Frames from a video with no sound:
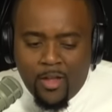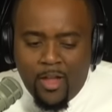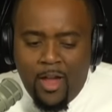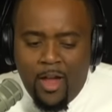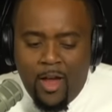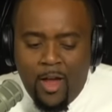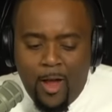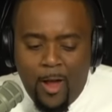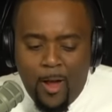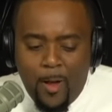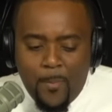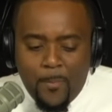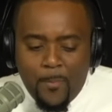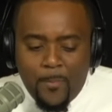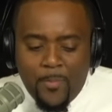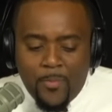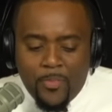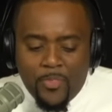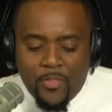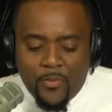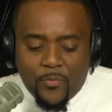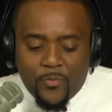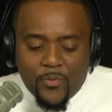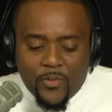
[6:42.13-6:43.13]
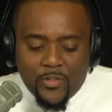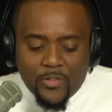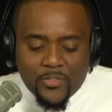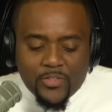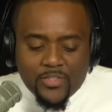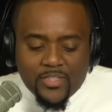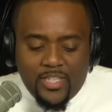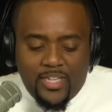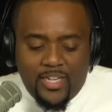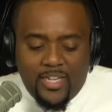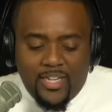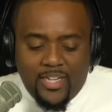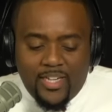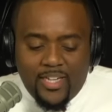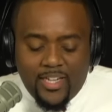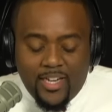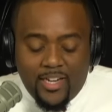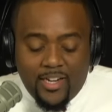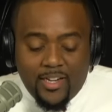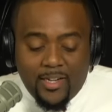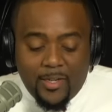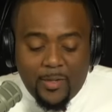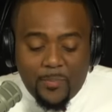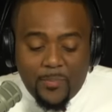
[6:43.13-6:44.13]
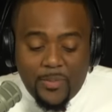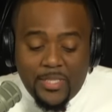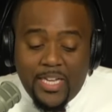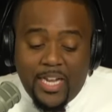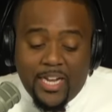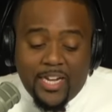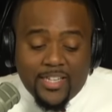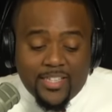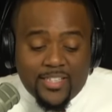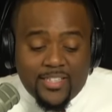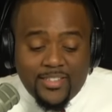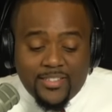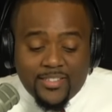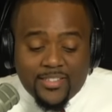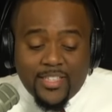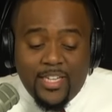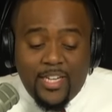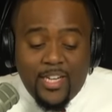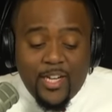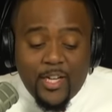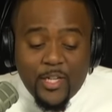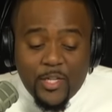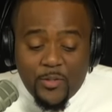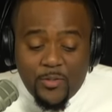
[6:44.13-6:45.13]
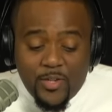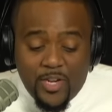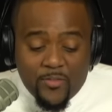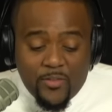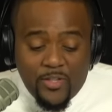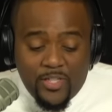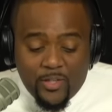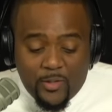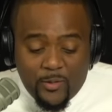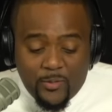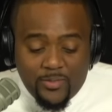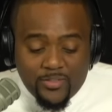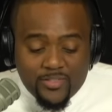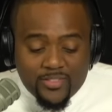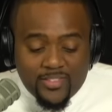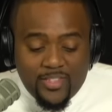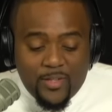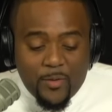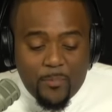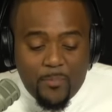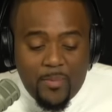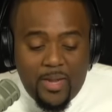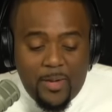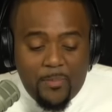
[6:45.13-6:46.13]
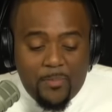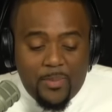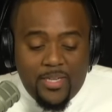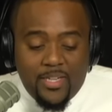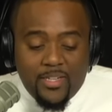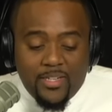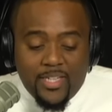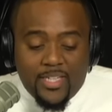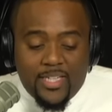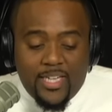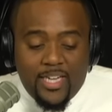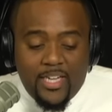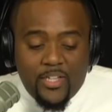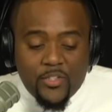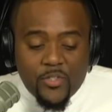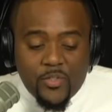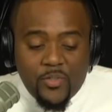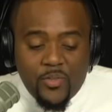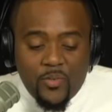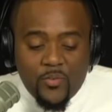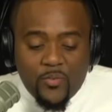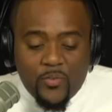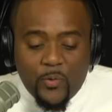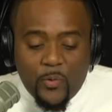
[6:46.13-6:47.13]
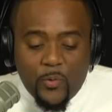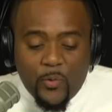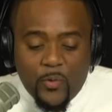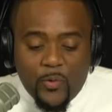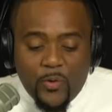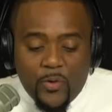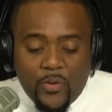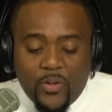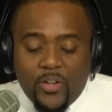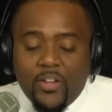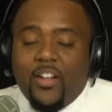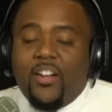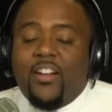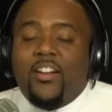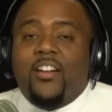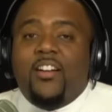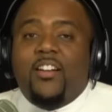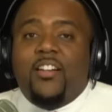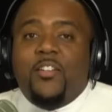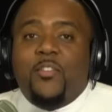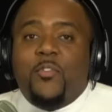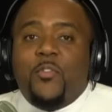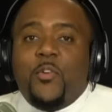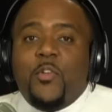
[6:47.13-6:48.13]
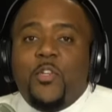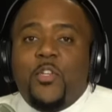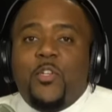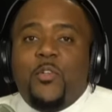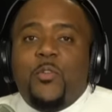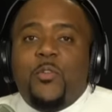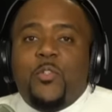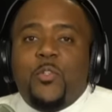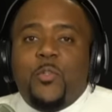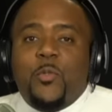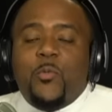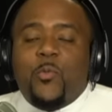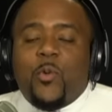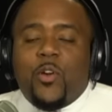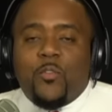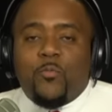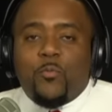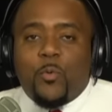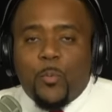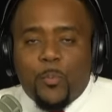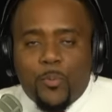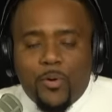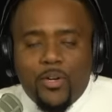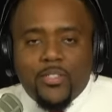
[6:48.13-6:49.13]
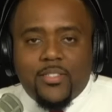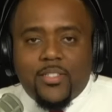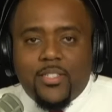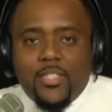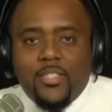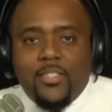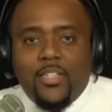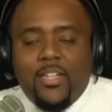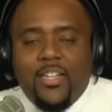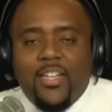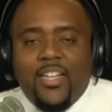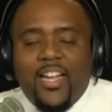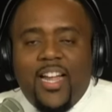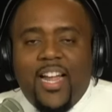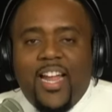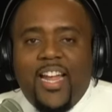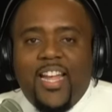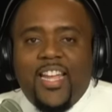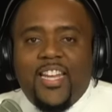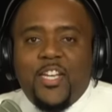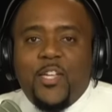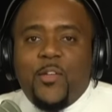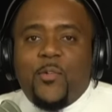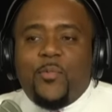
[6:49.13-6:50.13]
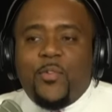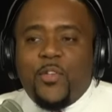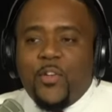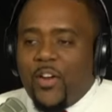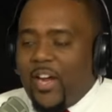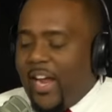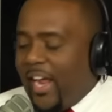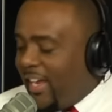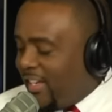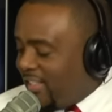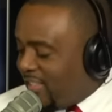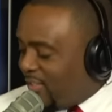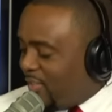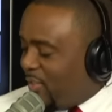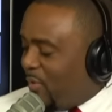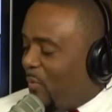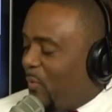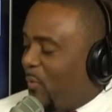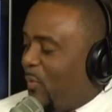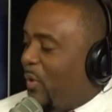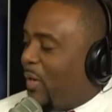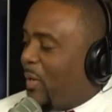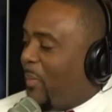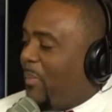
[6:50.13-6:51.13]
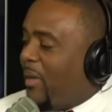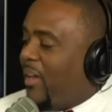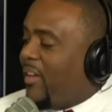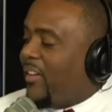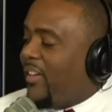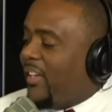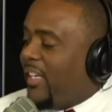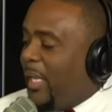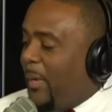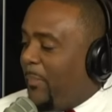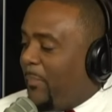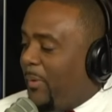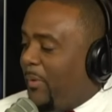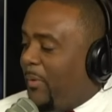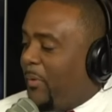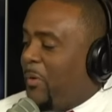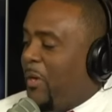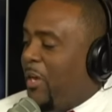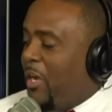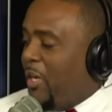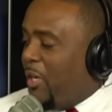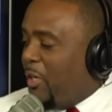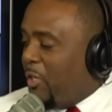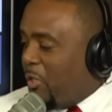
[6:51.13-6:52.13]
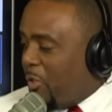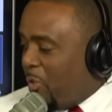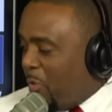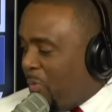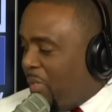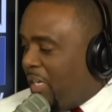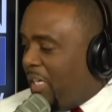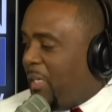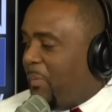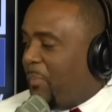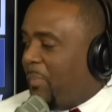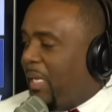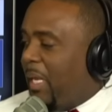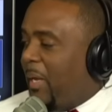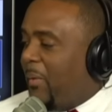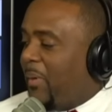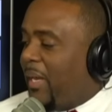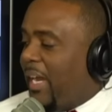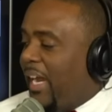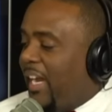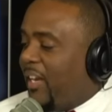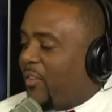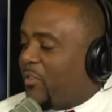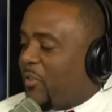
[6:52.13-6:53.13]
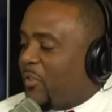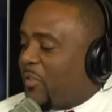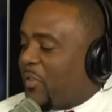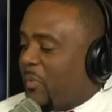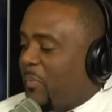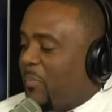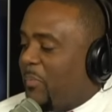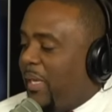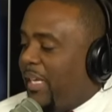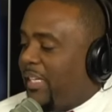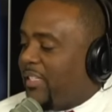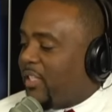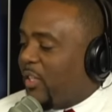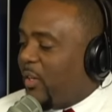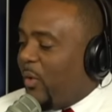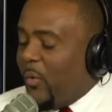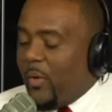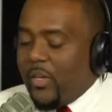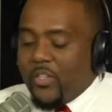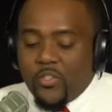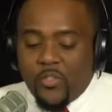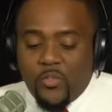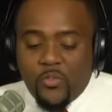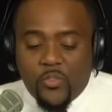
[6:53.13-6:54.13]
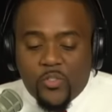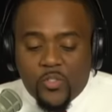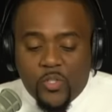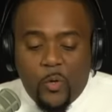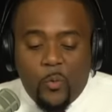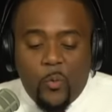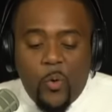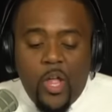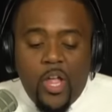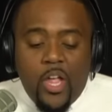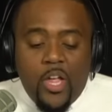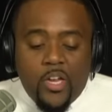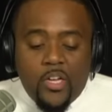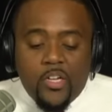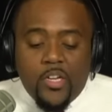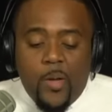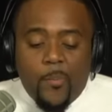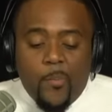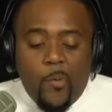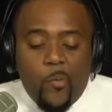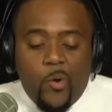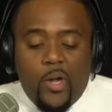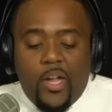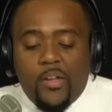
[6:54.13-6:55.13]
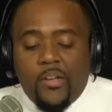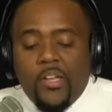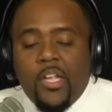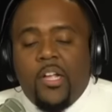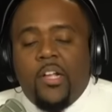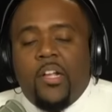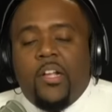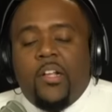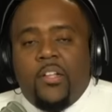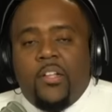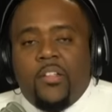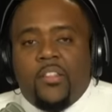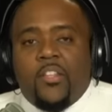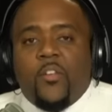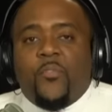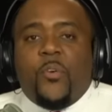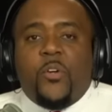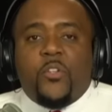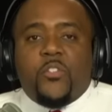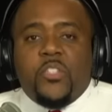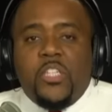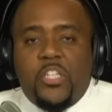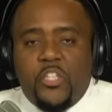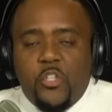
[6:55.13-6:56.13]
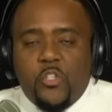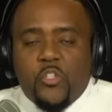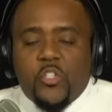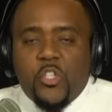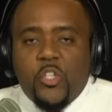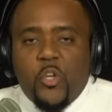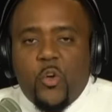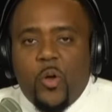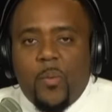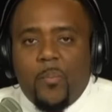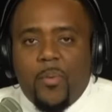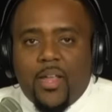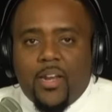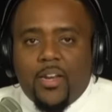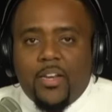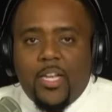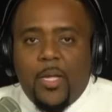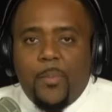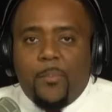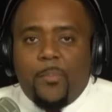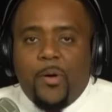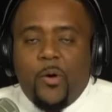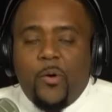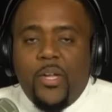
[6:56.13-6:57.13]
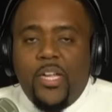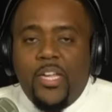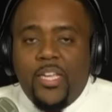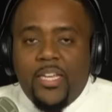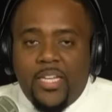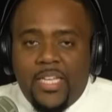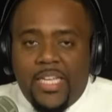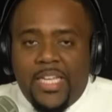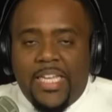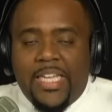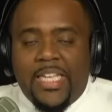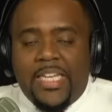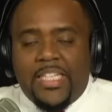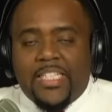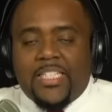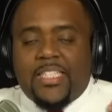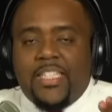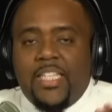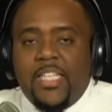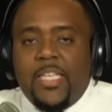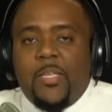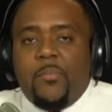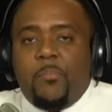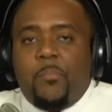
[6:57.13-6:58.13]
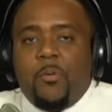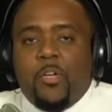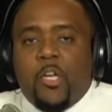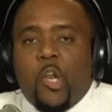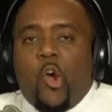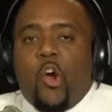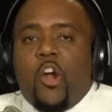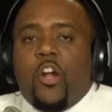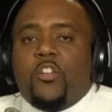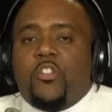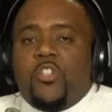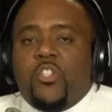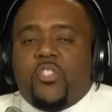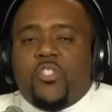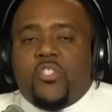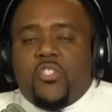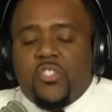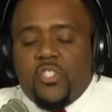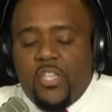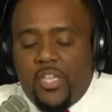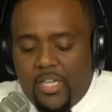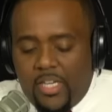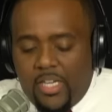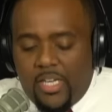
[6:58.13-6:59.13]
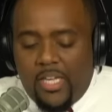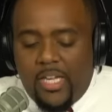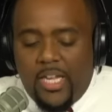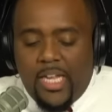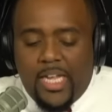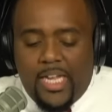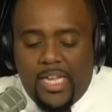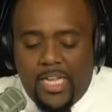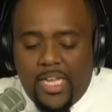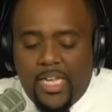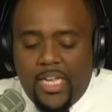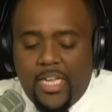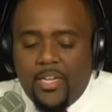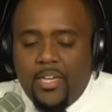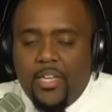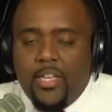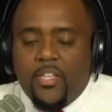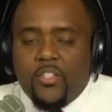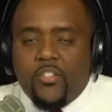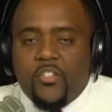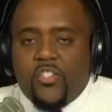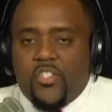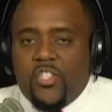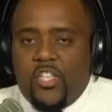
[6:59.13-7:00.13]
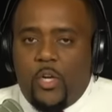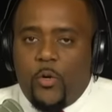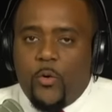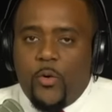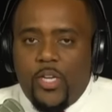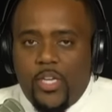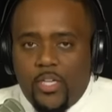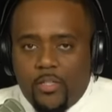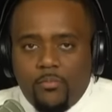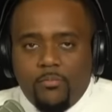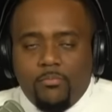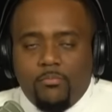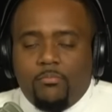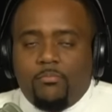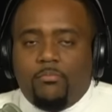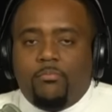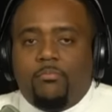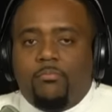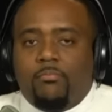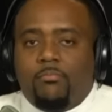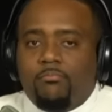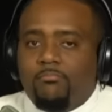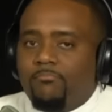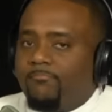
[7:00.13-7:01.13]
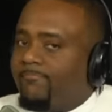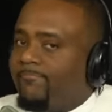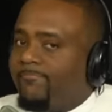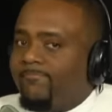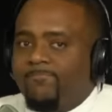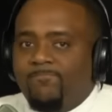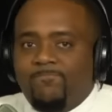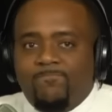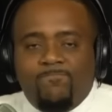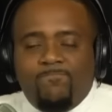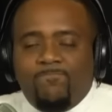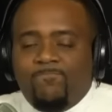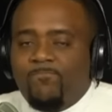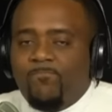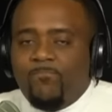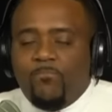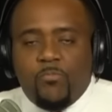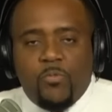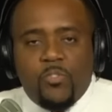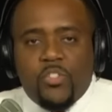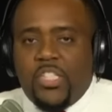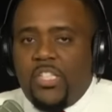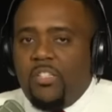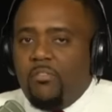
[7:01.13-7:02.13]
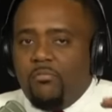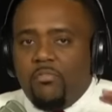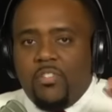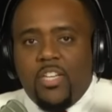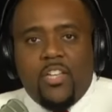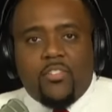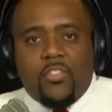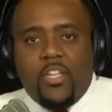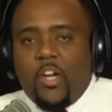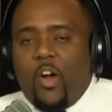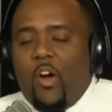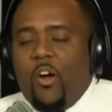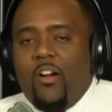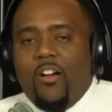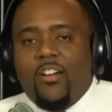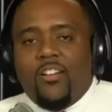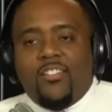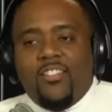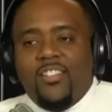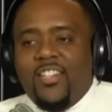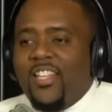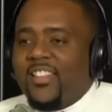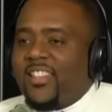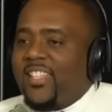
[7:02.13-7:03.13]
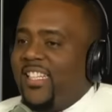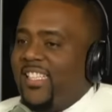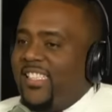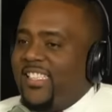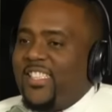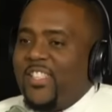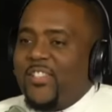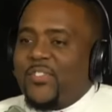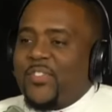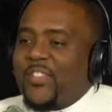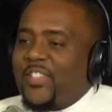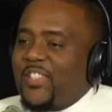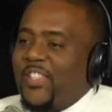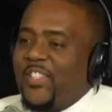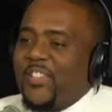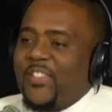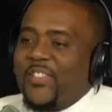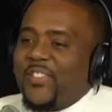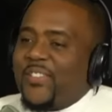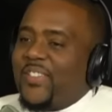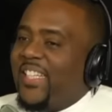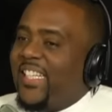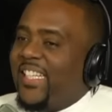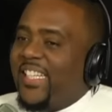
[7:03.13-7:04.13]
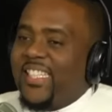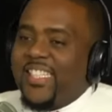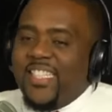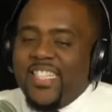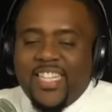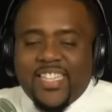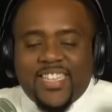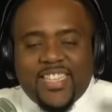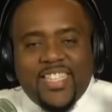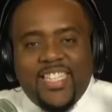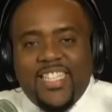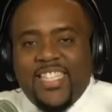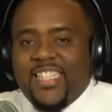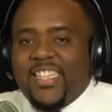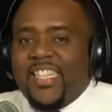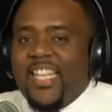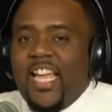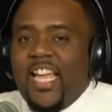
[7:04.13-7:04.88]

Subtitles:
The first thing, because you never know, there may be an occasion for you to run for president. And if you're asked, what about Aleppo, you need to be able to answer some basic questions. So, number one, the first thing you should know about Aleppo, it is the largest city in Syria. See, nothing hard, nothing difficult, nothing